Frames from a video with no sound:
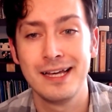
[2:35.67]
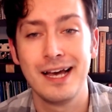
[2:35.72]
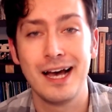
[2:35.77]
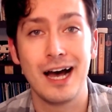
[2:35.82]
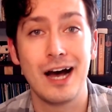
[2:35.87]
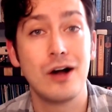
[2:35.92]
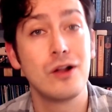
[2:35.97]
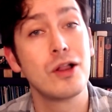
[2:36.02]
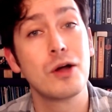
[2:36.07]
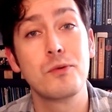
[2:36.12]

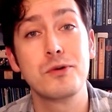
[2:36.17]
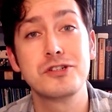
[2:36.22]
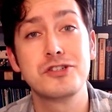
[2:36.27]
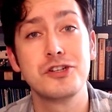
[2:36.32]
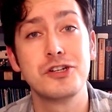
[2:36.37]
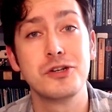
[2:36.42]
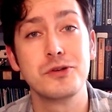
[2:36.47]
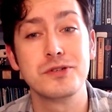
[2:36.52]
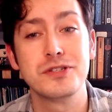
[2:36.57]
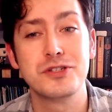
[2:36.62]
All I want you
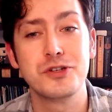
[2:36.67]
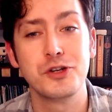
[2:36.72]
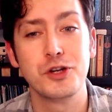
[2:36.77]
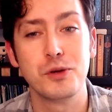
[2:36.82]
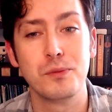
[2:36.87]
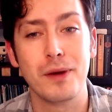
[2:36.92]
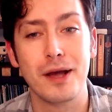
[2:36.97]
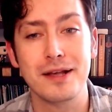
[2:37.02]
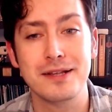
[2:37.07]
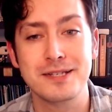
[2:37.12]
to do is do your
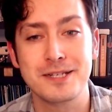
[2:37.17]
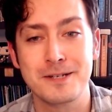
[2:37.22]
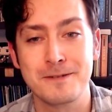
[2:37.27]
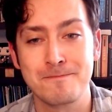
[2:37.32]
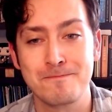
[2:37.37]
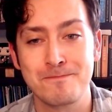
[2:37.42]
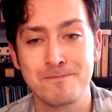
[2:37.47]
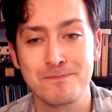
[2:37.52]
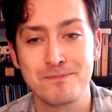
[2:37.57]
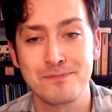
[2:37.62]
best.
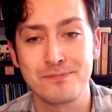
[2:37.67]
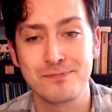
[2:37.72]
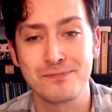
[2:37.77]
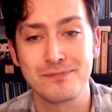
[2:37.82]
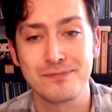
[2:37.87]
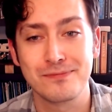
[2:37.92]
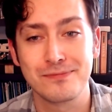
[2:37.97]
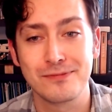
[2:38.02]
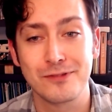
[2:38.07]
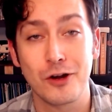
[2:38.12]

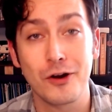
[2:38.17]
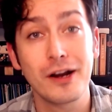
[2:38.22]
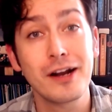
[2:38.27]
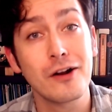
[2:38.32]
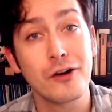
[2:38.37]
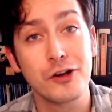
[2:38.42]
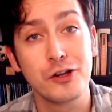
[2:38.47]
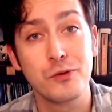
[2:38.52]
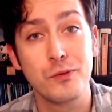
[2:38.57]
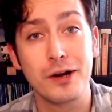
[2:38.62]
All right,
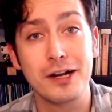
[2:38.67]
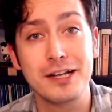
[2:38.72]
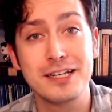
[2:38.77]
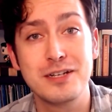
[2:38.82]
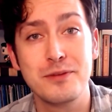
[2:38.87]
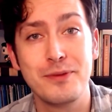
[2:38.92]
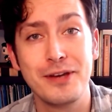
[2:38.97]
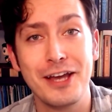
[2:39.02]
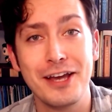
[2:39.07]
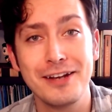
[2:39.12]
are you ready to
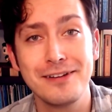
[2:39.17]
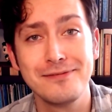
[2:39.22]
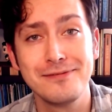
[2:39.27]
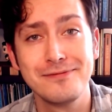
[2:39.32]
begin?